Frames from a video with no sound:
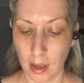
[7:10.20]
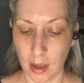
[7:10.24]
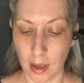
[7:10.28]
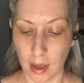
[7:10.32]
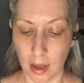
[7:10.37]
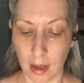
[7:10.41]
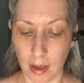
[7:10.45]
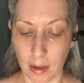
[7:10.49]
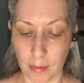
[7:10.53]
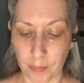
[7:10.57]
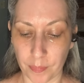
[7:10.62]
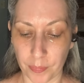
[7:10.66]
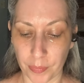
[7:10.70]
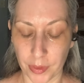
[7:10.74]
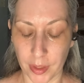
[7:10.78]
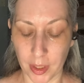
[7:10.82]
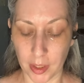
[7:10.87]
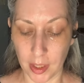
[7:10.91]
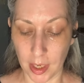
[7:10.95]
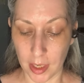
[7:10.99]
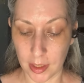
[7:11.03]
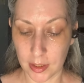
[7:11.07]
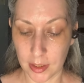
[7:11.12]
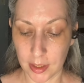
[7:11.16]
Um, the
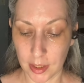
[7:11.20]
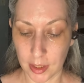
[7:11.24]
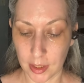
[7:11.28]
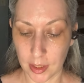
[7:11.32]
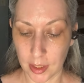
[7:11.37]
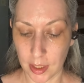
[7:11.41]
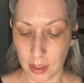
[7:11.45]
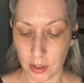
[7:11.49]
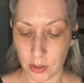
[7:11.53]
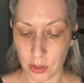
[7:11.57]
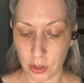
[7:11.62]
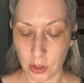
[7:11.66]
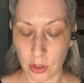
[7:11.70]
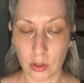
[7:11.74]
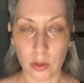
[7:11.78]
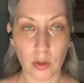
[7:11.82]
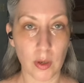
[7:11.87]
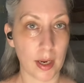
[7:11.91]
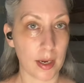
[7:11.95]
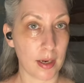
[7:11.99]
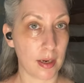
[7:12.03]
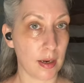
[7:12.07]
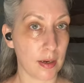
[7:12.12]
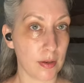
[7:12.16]
last thing that I do,
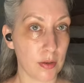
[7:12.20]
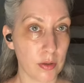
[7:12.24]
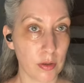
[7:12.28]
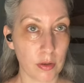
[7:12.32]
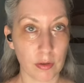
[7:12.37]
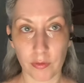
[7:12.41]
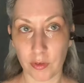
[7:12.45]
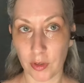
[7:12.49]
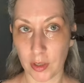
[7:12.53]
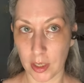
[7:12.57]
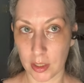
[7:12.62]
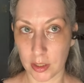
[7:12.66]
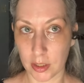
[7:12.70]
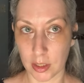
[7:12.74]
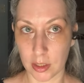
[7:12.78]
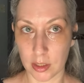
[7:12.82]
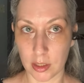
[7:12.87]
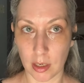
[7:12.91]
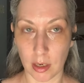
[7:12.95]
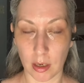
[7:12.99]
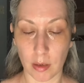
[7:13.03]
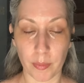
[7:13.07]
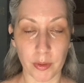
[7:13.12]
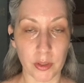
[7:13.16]
and I don't know if you guys can
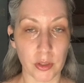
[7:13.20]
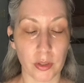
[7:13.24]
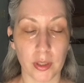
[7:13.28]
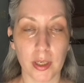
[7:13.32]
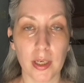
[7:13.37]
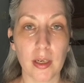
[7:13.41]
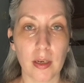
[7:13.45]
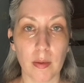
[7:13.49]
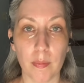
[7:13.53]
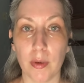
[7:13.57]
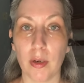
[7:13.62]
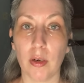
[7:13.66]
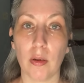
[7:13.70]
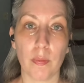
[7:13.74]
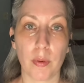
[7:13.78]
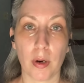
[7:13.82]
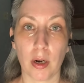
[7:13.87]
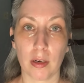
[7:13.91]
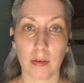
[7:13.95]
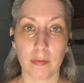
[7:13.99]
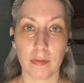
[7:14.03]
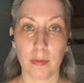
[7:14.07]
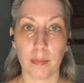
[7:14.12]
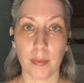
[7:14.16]
tell, but you're getting a middle
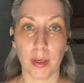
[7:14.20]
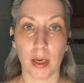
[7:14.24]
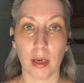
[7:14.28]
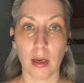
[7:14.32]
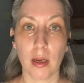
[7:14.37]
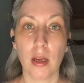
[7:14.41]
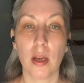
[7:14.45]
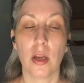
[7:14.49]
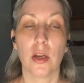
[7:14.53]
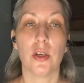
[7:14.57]
part from me.